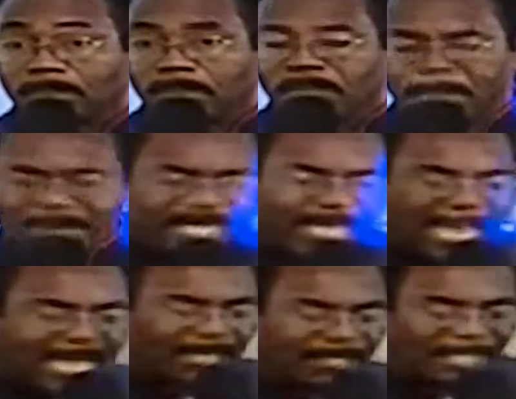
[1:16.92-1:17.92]
But
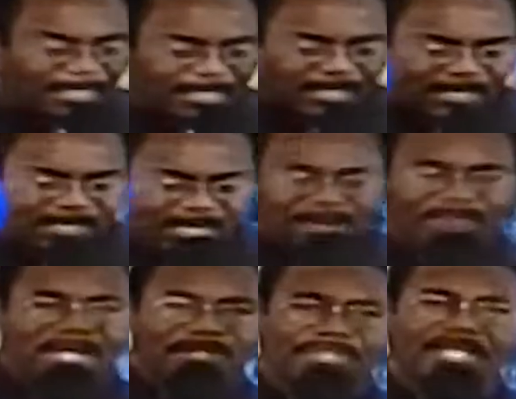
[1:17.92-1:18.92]
yet he
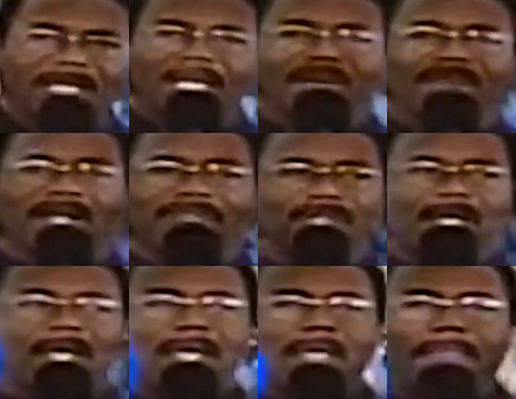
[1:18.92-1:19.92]
loves us. He loves
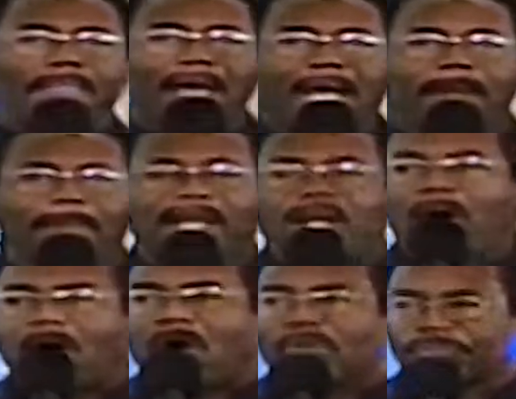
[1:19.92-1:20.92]
us not
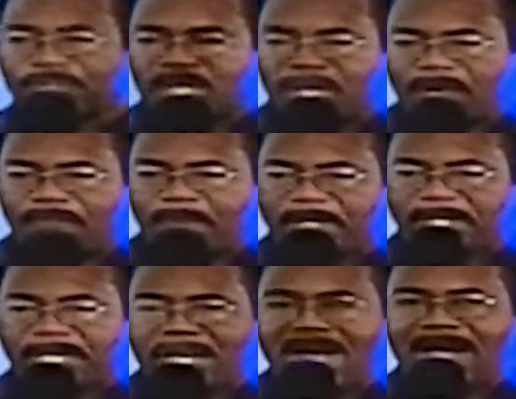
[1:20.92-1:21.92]
because of, but
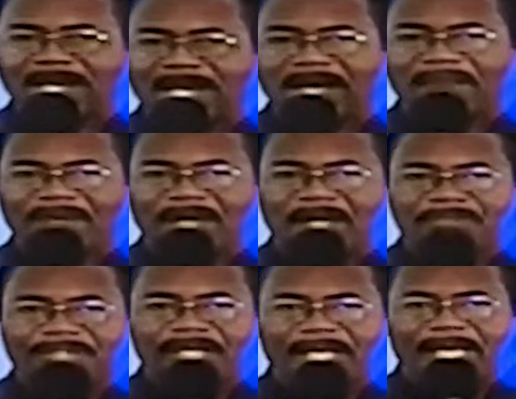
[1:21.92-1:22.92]
God
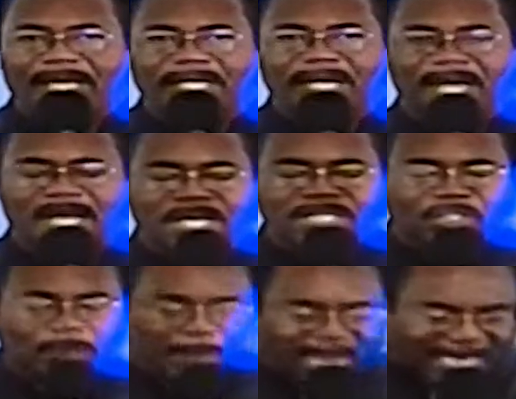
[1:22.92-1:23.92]
loves us in
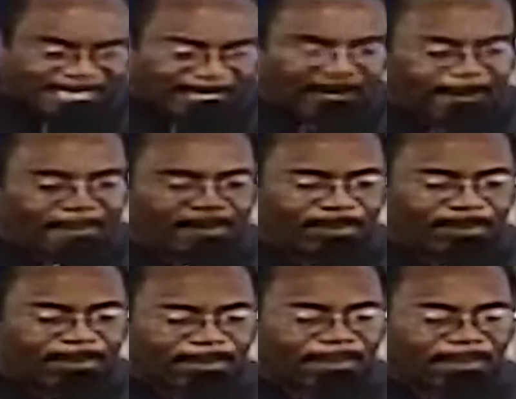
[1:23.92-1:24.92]
spite
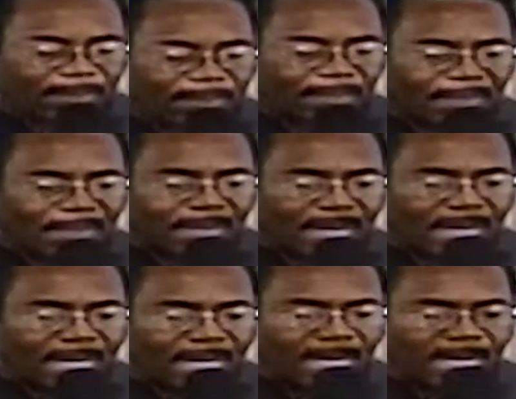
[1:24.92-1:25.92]
of.
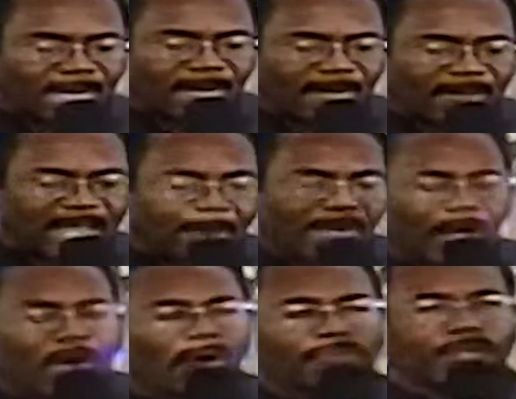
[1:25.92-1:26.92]
Now
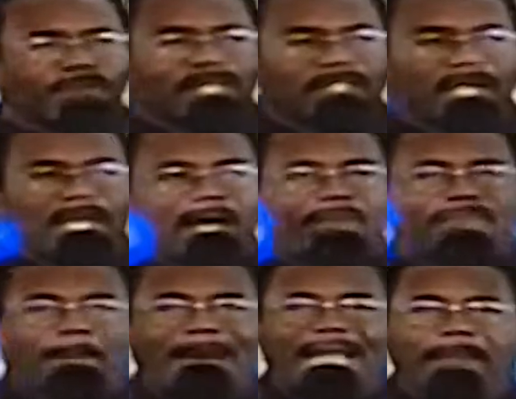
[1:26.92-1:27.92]
because of his love,
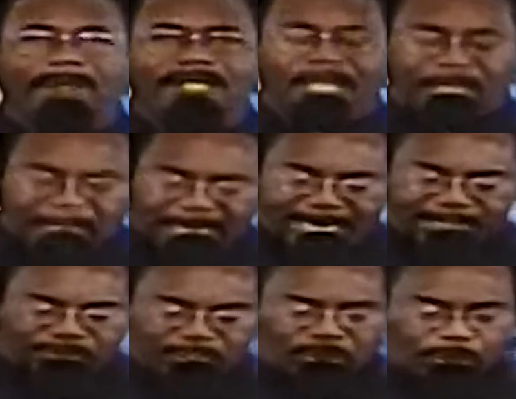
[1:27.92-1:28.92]
the Bible
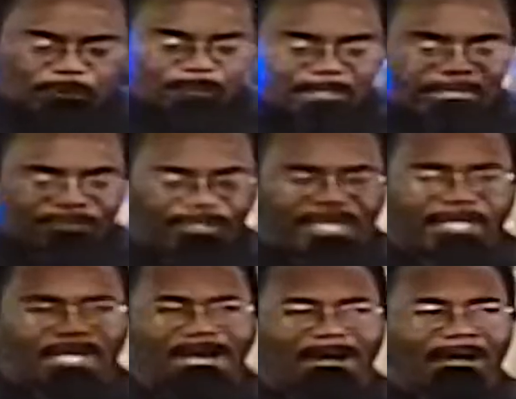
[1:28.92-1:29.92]
declares unto us
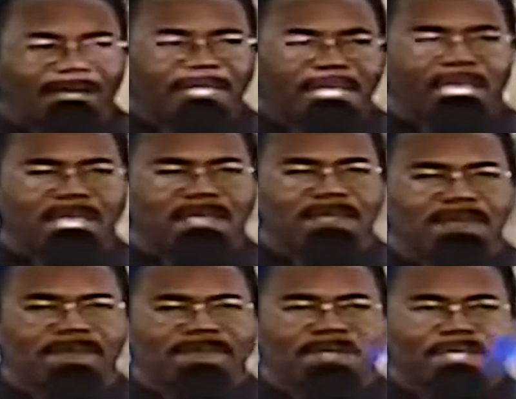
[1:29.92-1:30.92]
that God gave